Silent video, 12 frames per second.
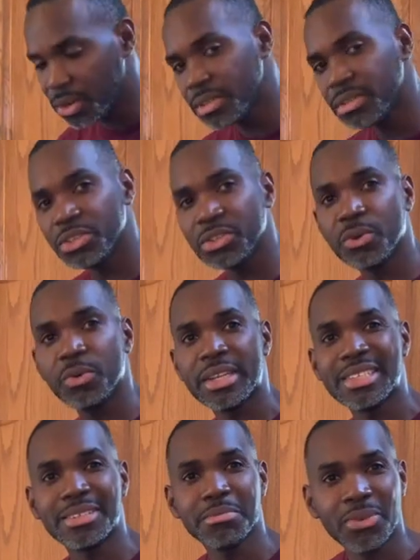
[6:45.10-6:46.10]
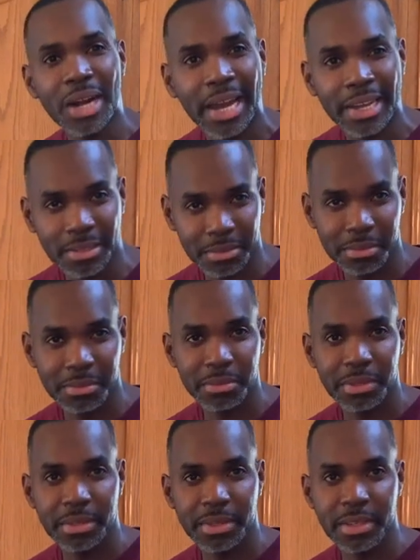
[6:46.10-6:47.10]
want it to brine.
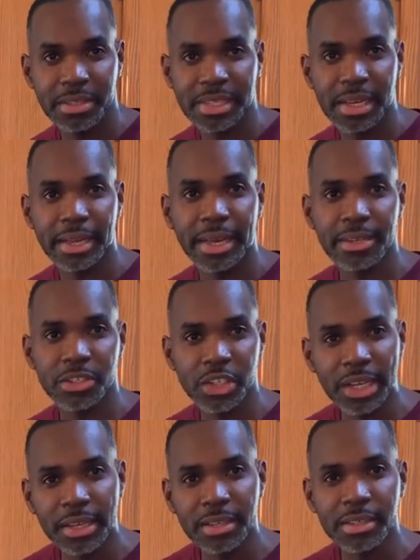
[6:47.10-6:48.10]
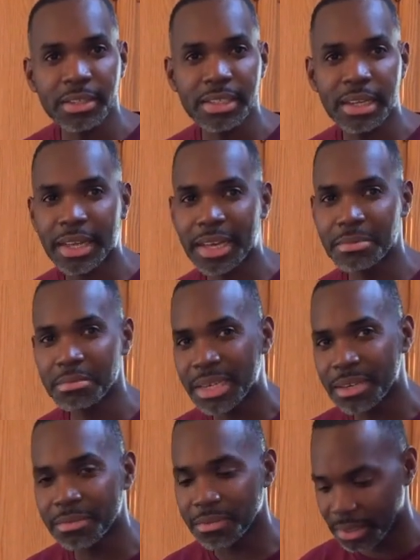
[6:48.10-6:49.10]
It's not like a chicken. It's not like a
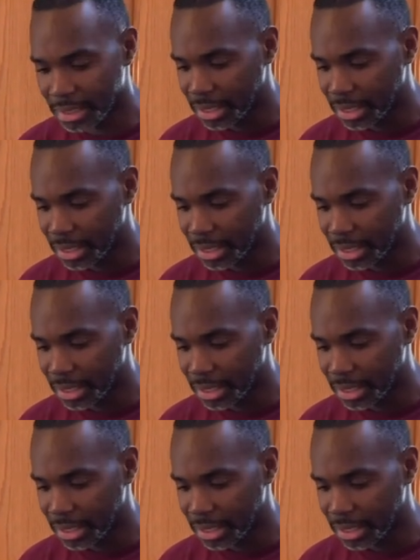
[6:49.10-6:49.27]
beef.